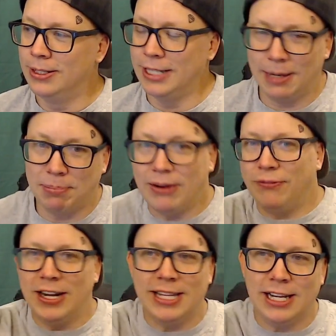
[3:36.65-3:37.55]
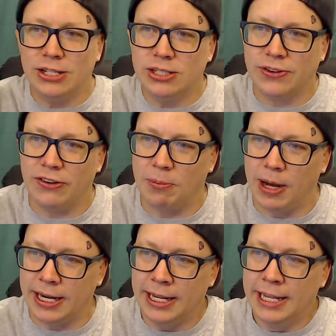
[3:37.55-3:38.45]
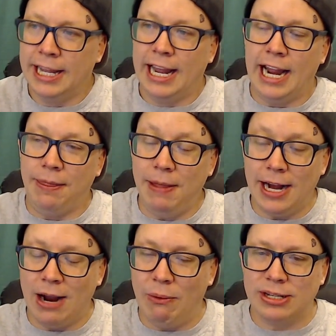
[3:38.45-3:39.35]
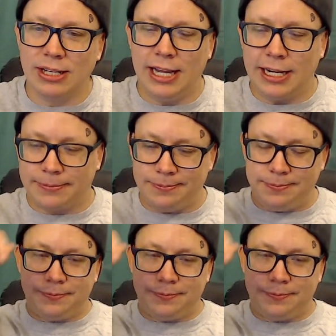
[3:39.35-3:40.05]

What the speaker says: I brought fake tattoos for everybody. And then I went to like,